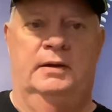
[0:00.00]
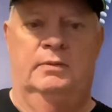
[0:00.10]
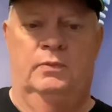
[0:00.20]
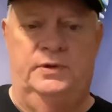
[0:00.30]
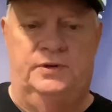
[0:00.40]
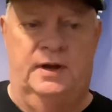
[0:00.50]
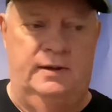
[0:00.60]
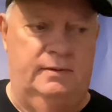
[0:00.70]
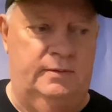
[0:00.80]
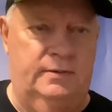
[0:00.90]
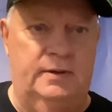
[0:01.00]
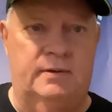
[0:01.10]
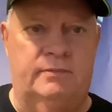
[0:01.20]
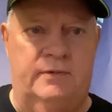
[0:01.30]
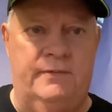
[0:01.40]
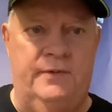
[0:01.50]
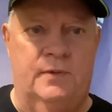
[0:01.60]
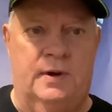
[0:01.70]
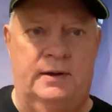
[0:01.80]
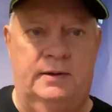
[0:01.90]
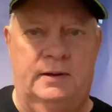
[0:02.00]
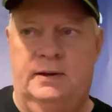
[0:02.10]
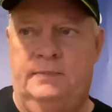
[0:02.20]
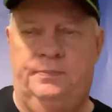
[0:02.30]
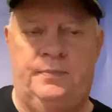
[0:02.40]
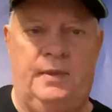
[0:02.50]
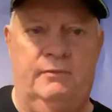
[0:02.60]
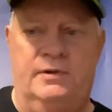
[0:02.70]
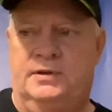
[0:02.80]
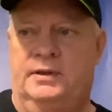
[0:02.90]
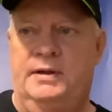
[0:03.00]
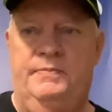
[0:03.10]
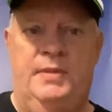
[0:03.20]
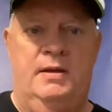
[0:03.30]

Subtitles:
which I did a review on recently,